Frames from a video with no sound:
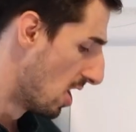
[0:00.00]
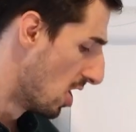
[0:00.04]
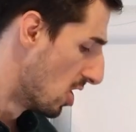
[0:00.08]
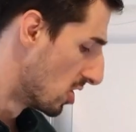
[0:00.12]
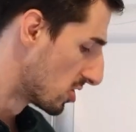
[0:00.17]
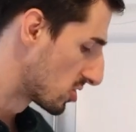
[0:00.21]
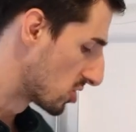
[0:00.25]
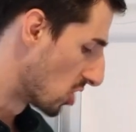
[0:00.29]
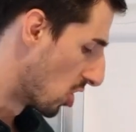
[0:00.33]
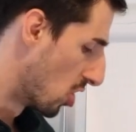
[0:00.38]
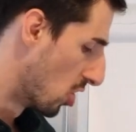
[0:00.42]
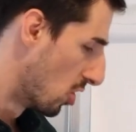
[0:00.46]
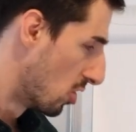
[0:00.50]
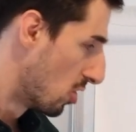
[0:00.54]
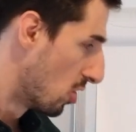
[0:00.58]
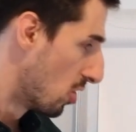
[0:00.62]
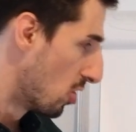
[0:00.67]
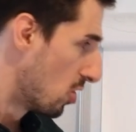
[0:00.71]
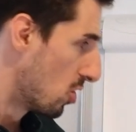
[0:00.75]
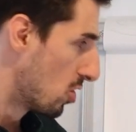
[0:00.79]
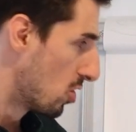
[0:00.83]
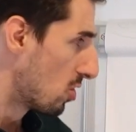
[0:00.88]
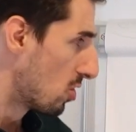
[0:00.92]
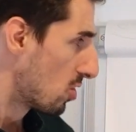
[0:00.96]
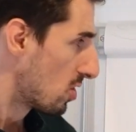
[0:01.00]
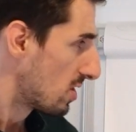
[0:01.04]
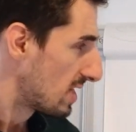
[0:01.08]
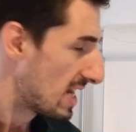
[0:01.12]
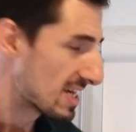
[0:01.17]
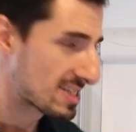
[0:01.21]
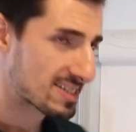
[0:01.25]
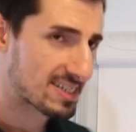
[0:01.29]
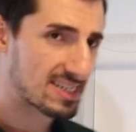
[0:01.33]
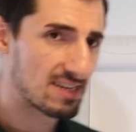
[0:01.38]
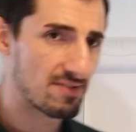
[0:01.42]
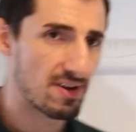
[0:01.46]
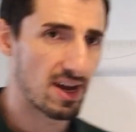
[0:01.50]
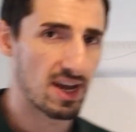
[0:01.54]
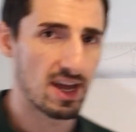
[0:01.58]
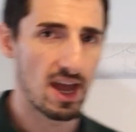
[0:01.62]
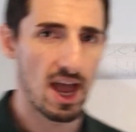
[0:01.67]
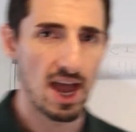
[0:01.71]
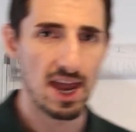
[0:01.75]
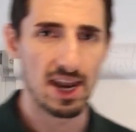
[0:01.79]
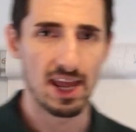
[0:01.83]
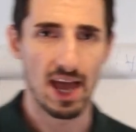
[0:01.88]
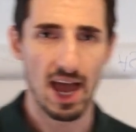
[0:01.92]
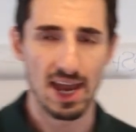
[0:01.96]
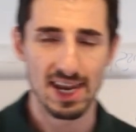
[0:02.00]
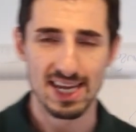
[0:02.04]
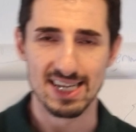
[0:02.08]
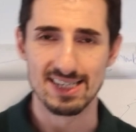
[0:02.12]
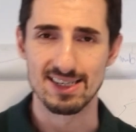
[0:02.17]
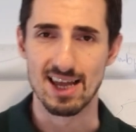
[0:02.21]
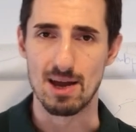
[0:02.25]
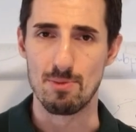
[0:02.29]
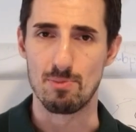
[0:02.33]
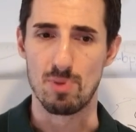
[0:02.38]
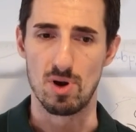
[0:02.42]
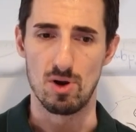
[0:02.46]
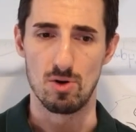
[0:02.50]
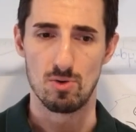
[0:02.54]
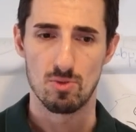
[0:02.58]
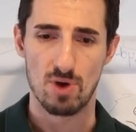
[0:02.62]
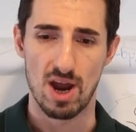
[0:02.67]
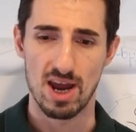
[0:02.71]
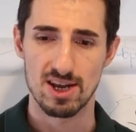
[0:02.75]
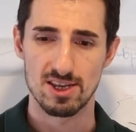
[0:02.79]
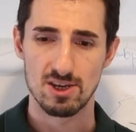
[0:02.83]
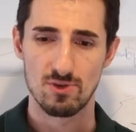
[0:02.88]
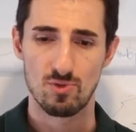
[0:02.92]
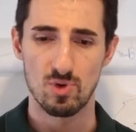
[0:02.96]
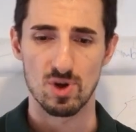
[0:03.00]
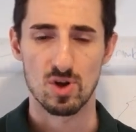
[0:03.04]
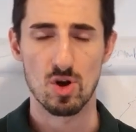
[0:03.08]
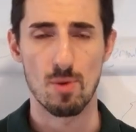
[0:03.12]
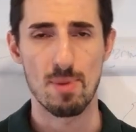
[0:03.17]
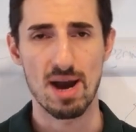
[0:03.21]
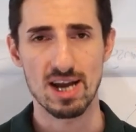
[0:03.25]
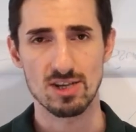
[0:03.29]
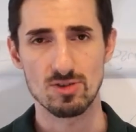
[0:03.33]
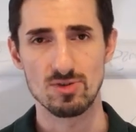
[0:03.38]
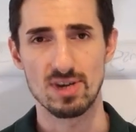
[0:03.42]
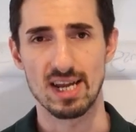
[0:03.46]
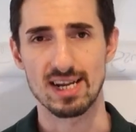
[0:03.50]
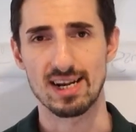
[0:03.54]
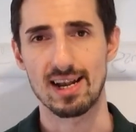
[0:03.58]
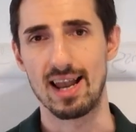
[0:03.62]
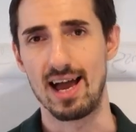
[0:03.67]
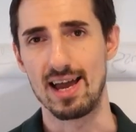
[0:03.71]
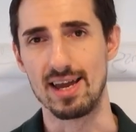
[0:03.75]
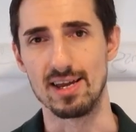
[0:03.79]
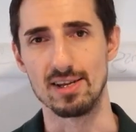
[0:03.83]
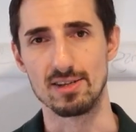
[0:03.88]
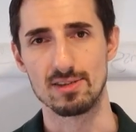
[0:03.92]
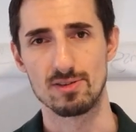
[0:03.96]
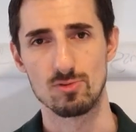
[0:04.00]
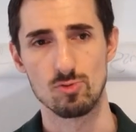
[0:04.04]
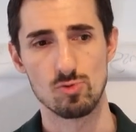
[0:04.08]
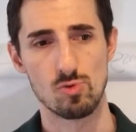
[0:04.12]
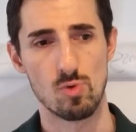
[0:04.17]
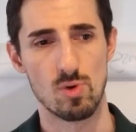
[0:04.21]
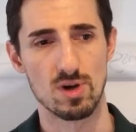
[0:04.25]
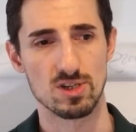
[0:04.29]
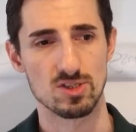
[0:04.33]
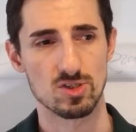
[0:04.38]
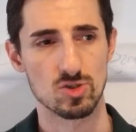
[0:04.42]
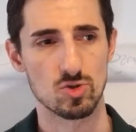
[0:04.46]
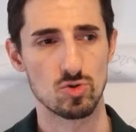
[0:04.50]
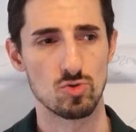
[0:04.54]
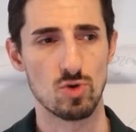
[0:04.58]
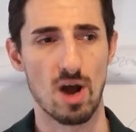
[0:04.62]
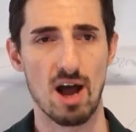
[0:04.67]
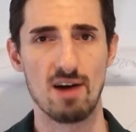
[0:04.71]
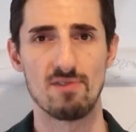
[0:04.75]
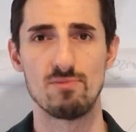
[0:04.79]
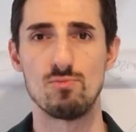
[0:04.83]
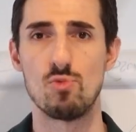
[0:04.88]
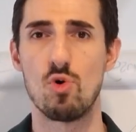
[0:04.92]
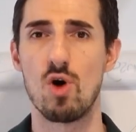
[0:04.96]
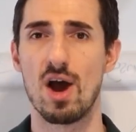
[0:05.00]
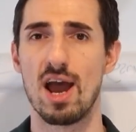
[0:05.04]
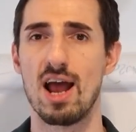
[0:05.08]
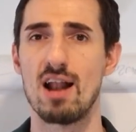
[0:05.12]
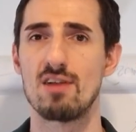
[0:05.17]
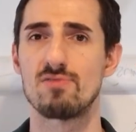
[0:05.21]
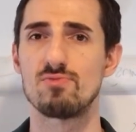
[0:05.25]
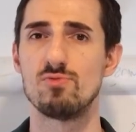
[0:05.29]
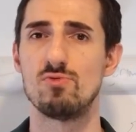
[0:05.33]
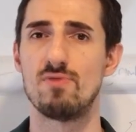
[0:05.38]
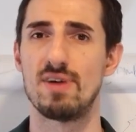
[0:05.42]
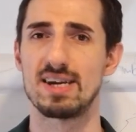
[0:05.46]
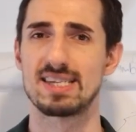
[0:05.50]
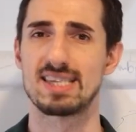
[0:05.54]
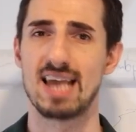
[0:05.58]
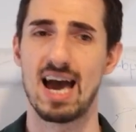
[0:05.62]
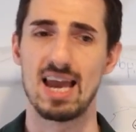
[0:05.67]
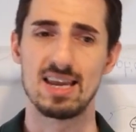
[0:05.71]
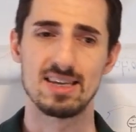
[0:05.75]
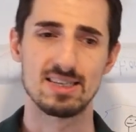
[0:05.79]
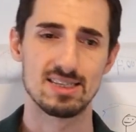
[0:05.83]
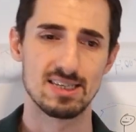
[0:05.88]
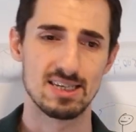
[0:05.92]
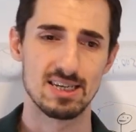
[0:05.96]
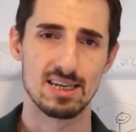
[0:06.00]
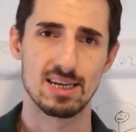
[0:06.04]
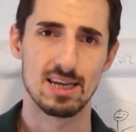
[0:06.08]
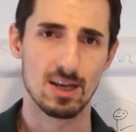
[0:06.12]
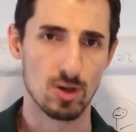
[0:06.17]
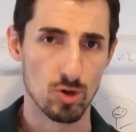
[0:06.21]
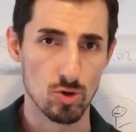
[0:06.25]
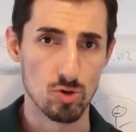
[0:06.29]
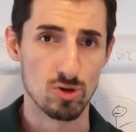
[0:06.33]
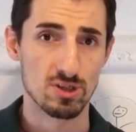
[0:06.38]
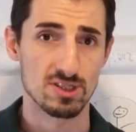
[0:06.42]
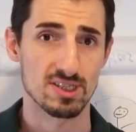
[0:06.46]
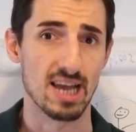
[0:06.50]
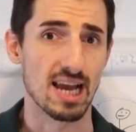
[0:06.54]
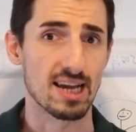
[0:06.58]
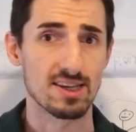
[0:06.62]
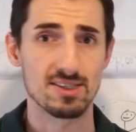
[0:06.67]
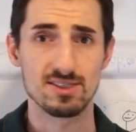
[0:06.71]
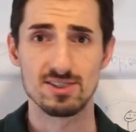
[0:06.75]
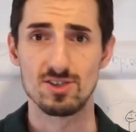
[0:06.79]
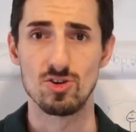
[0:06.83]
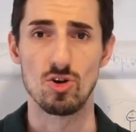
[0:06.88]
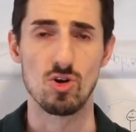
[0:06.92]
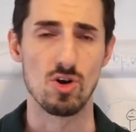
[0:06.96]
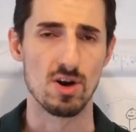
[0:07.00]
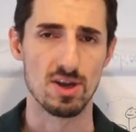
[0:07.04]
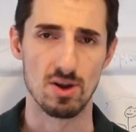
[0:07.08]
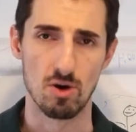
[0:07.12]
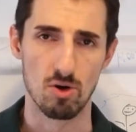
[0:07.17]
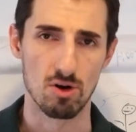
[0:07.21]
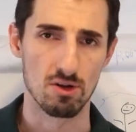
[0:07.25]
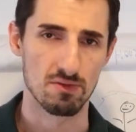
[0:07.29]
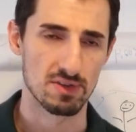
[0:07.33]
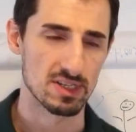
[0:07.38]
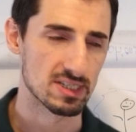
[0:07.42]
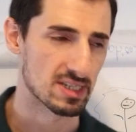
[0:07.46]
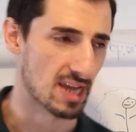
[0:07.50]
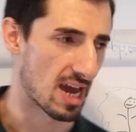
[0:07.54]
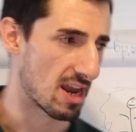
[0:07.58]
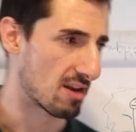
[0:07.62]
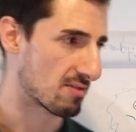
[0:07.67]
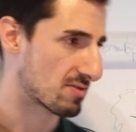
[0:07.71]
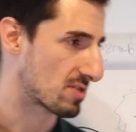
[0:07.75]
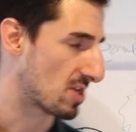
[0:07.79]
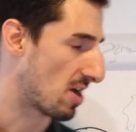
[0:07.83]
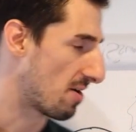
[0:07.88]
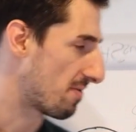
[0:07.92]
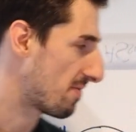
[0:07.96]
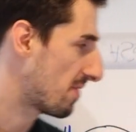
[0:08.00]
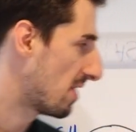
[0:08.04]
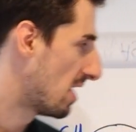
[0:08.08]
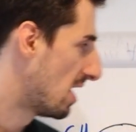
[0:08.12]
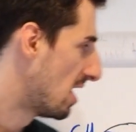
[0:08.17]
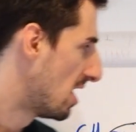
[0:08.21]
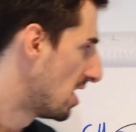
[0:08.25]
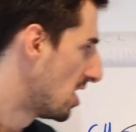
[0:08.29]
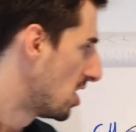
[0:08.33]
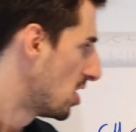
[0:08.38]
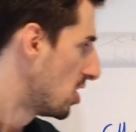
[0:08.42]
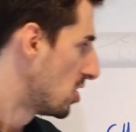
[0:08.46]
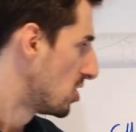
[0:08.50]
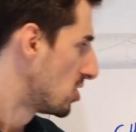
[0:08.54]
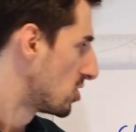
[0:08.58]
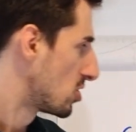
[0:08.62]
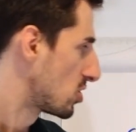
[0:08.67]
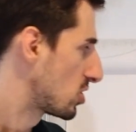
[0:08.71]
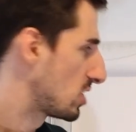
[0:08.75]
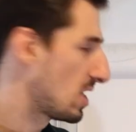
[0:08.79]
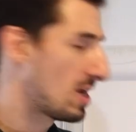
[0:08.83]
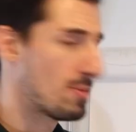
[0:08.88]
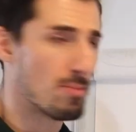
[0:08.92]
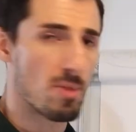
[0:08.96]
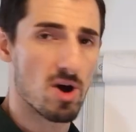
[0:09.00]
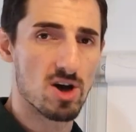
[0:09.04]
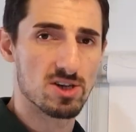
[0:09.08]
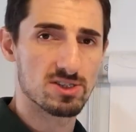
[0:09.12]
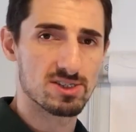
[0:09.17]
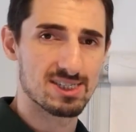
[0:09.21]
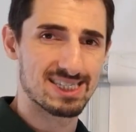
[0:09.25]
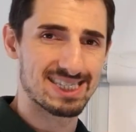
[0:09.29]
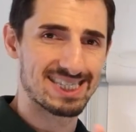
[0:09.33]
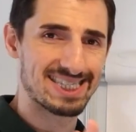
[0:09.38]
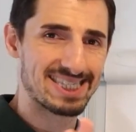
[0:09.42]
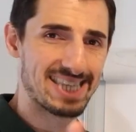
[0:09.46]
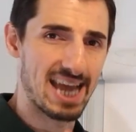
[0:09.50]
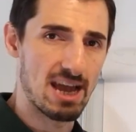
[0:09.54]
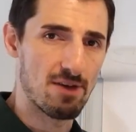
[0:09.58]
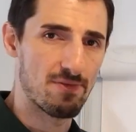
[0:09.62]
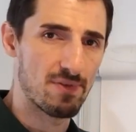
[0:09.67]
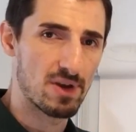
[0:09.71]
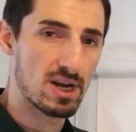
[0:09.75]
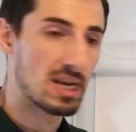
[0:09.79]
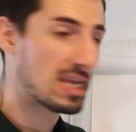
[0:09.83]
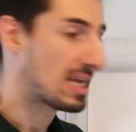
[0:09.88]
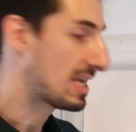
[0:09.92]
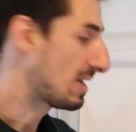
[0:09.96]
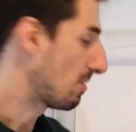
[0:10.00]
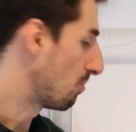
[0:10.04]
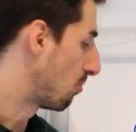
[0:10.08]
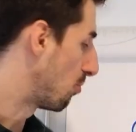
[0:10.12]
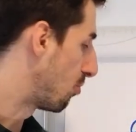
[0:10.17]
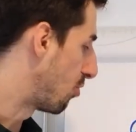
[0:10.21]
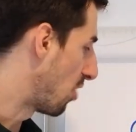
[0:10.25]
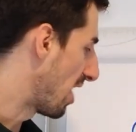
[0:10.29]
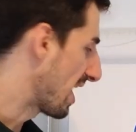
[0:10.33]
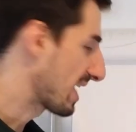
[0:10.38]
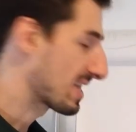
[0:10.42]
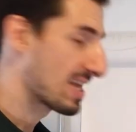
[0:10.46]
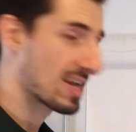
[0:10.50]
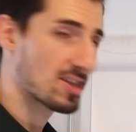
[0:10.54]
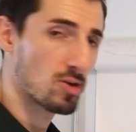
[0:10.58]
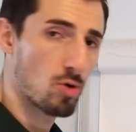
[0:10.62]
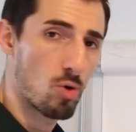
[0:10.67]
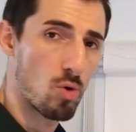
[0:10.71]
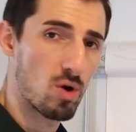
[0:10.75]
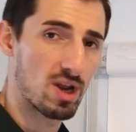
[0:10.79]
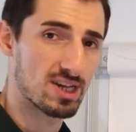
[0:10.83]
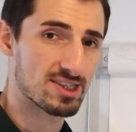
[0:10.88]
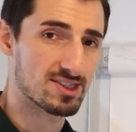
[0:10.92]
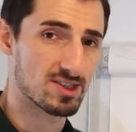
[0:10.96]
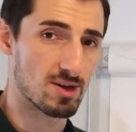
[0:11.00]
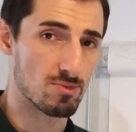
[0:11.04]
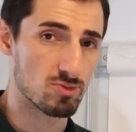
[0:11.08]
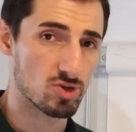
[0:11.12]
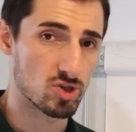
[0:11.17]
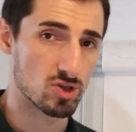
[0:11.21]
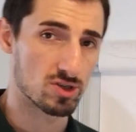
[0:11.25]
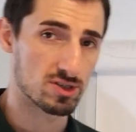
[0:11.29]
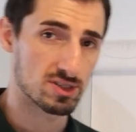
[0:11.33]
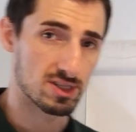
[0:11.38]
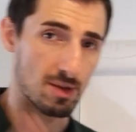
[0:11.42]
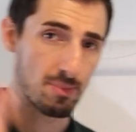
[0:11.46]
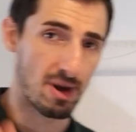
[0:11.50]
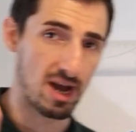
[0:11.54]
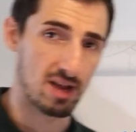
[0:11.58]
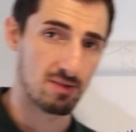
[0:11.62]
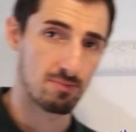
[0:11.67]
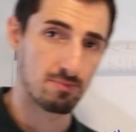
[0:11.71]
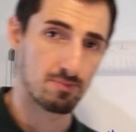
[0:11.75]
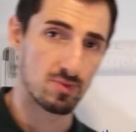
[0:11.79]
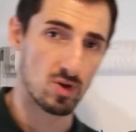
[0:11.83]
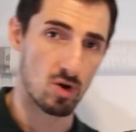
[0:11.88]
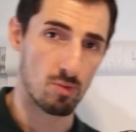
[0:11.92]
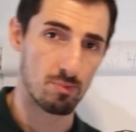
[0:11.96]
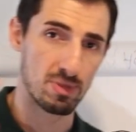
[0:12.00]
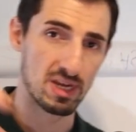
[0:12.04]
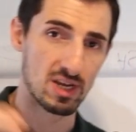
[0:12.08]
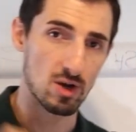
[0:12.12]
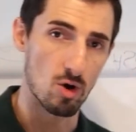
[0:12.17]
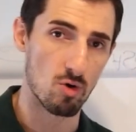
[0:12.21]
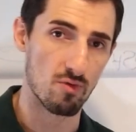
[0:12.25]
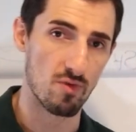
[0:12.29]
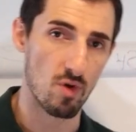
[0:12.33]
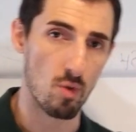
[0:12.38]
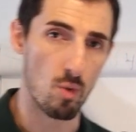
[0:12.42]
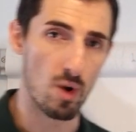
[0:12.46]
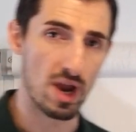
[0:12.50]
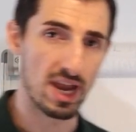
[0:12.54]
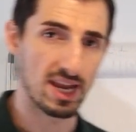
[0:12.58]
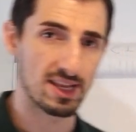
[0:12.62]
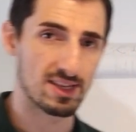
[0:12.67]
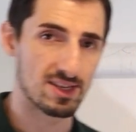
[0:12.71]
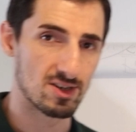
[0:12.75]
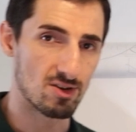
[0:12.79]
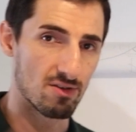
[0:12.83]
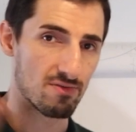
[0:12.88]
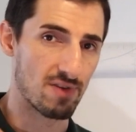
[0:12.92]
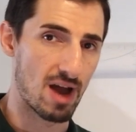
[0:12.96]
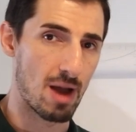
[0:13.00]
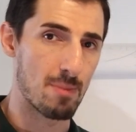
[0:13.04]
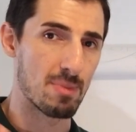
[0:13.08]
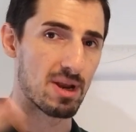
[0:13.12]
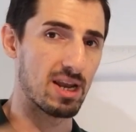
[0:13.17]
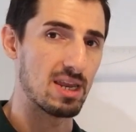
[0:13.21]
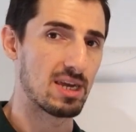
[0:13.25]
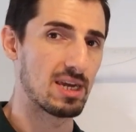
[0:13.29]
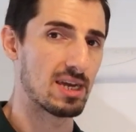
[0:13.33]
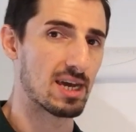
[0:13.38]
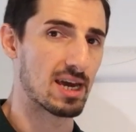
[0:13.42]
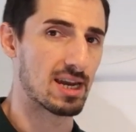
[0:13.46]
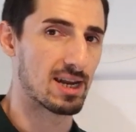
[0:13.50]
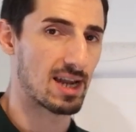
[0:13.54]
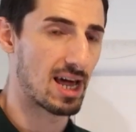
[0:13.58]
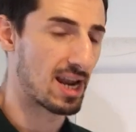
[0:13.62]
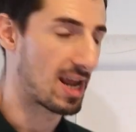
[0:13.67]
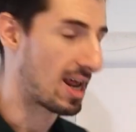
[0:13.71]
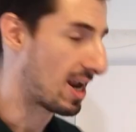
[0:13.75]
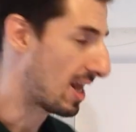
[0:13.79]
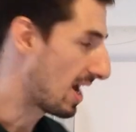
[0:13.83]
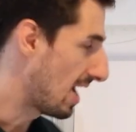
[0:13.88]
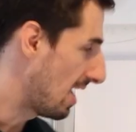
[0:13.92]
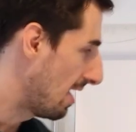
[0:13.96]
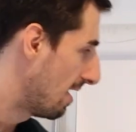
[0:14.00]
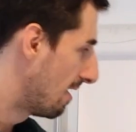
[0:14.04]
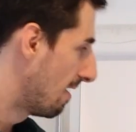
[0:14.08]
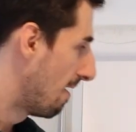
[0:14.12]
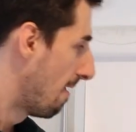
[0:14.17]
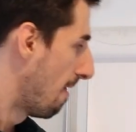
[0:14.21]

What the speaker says: So let's give an example, right? If we go back to that client who wants to have more health, more vitality, look sexier, and all of this kind of stuff, she must definitely break that all assumptions about being overweight in the family and la la la.